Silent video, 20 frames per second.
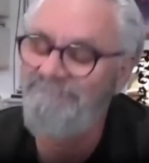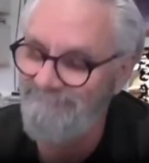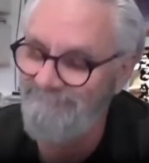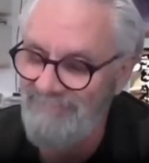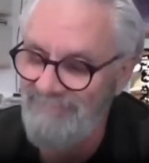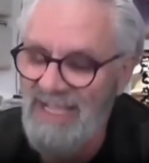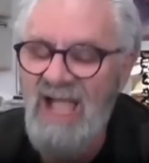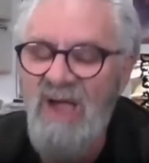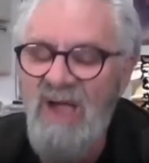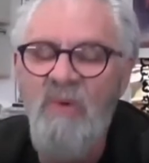
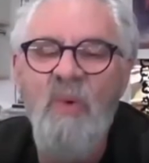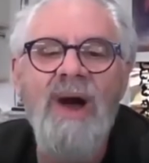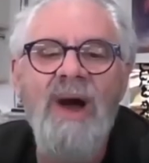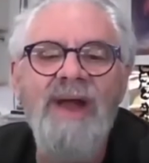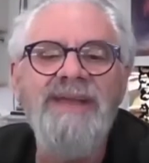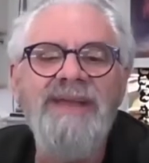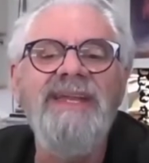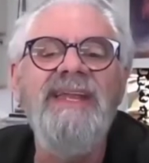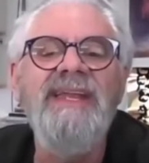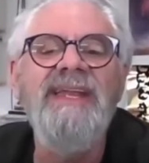I
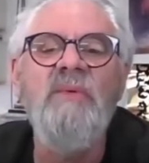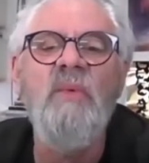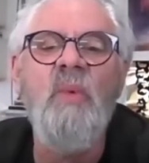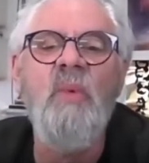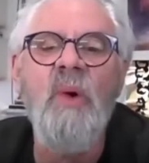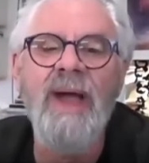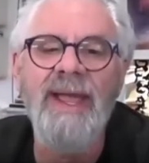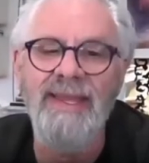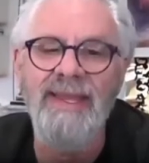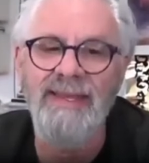wanted it
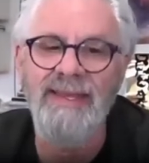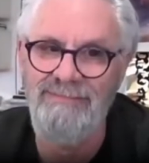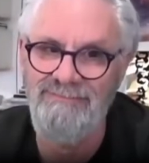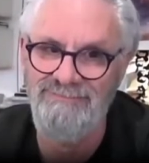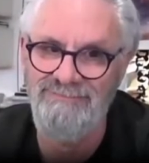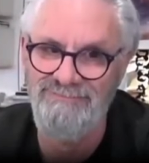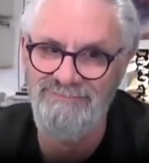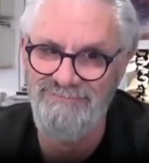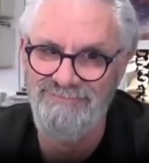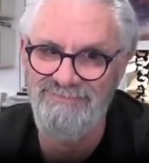white.
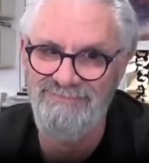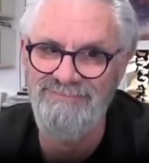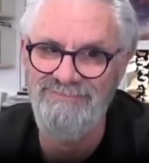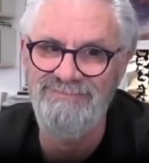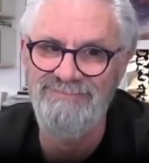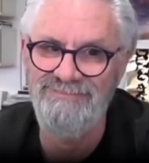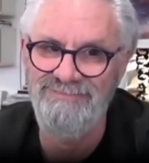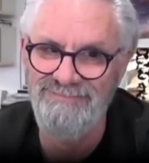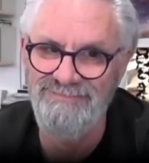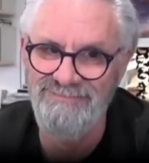
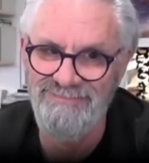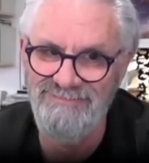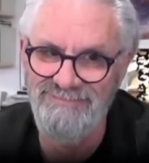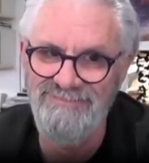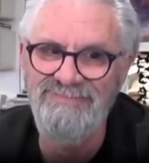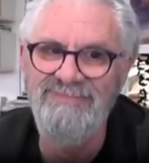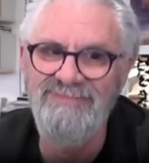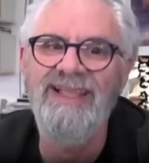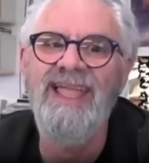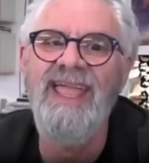
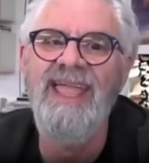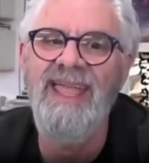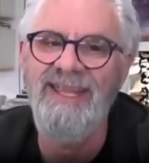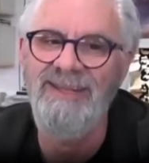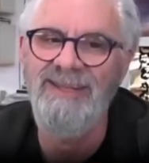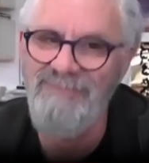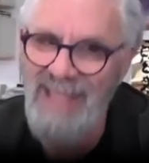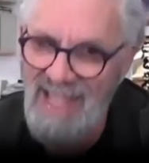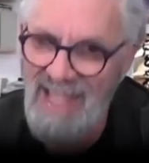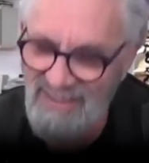
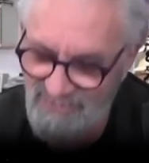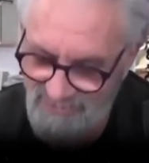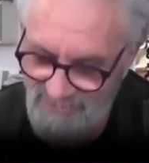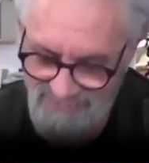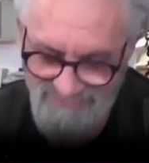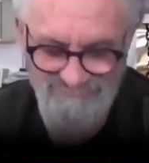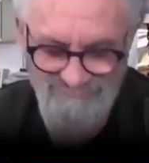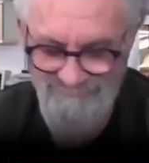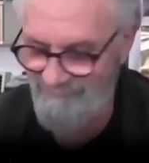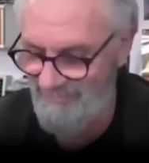And
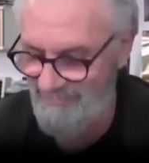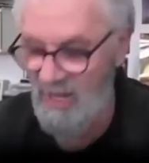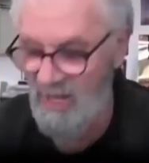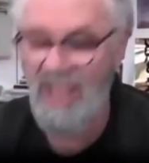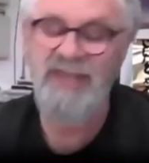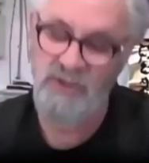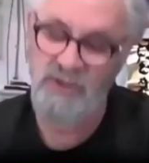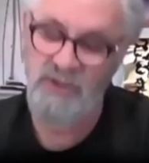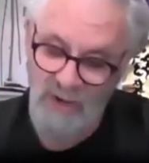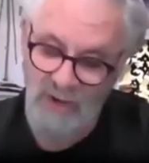
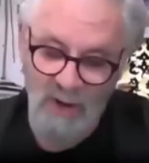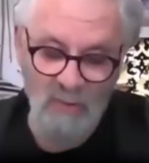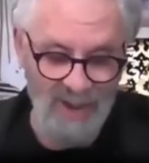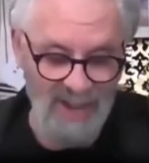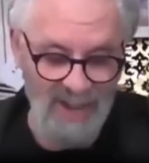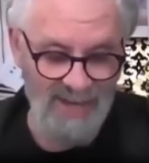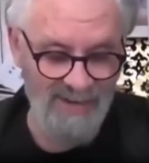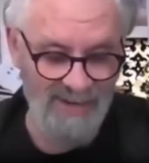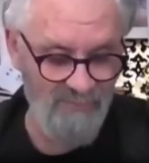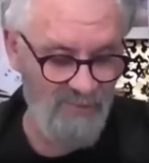you know
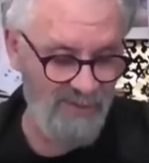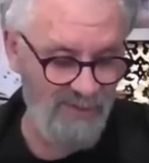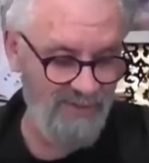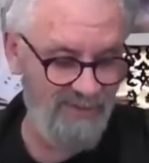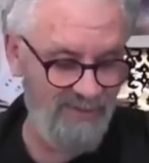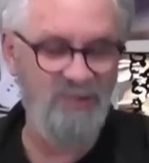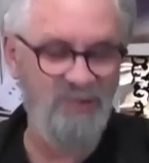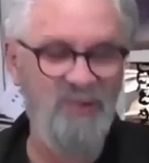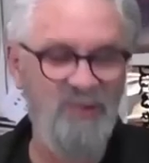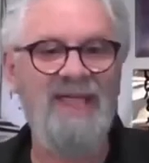why I wanted
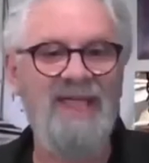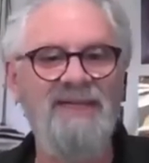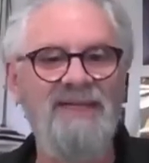it white.